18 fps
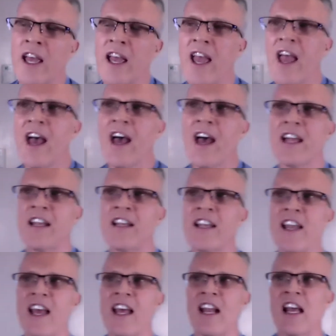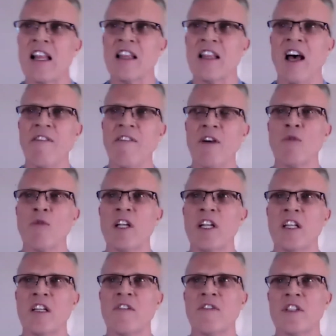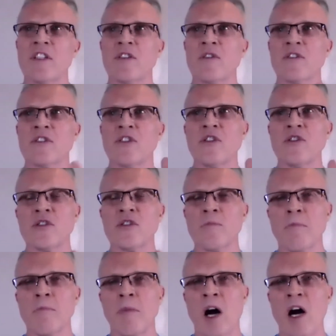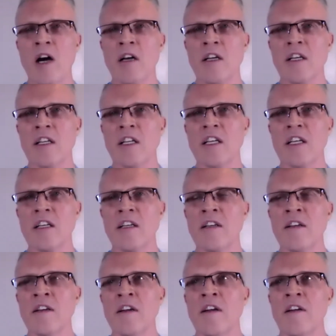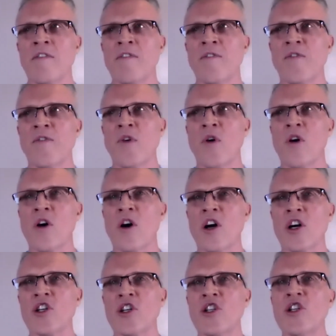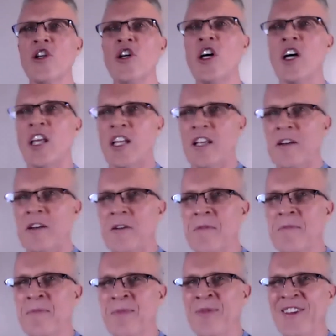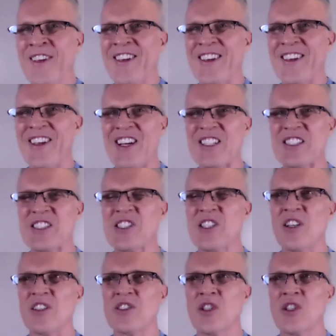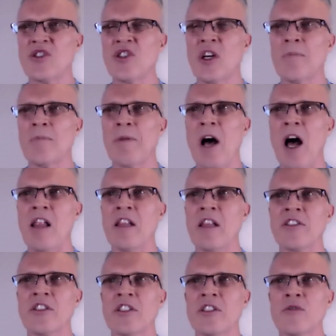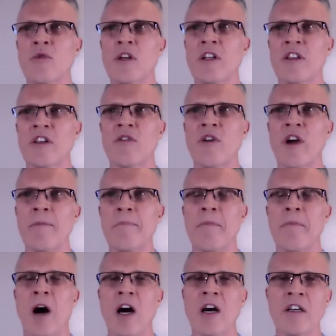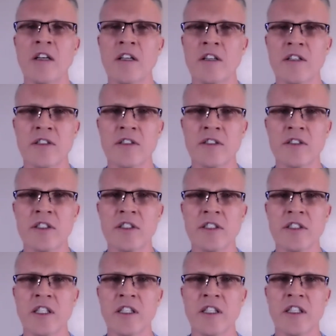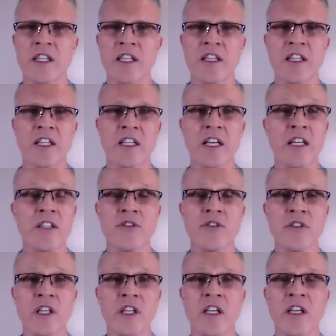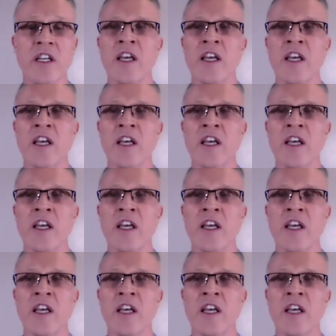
And, and I love it when individuals use marketing for good. You know, so, so Joe Polish is one of the great marketers in, in the country.